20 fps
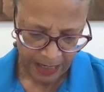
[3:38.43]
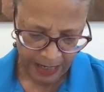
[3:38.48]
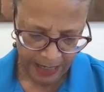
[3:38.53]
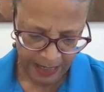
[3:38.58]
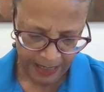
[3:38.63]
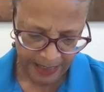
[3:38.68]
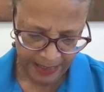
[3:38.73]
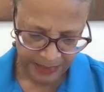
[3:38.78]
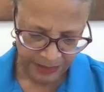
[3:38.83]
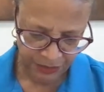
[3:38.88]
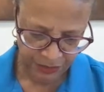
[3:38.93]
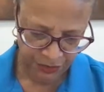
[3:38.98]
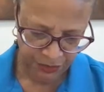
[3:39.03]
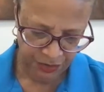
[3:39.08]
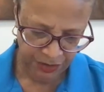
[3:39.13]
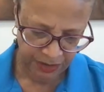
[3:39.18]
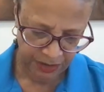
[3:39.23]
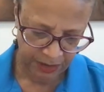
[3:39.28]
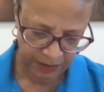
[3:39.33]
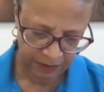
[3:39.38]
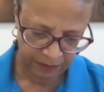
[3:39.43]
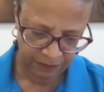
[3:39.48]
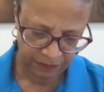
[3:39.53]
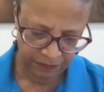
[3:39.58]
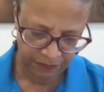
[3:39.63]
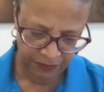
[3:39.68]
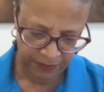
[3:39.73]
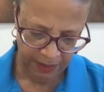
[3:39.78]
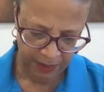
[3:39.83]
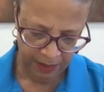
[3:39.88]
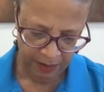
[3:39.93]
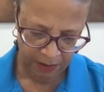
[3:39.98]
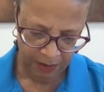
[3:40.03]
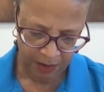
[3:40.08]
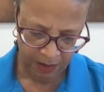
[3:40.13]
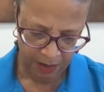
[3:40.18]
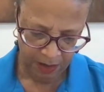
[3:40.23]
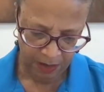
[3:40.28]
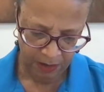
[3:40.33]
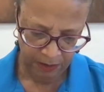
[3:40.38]
And if
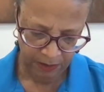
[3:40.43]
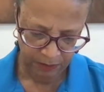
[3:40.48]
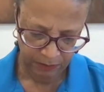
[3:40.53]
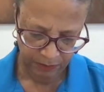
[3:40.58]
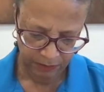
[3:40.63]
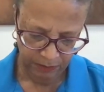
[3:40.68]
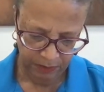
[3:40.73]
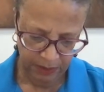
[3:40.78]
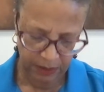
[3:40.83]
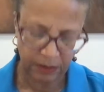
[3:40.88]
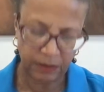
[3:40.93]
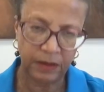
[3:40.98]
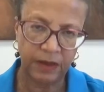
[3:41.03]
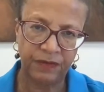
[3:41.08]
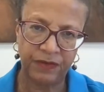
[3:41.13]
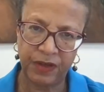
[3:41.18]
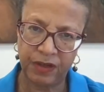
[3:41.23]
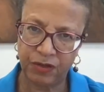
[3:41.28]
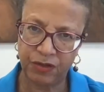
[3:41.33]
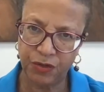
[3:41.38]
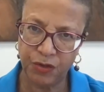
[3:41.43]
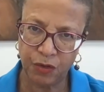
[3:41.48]
there's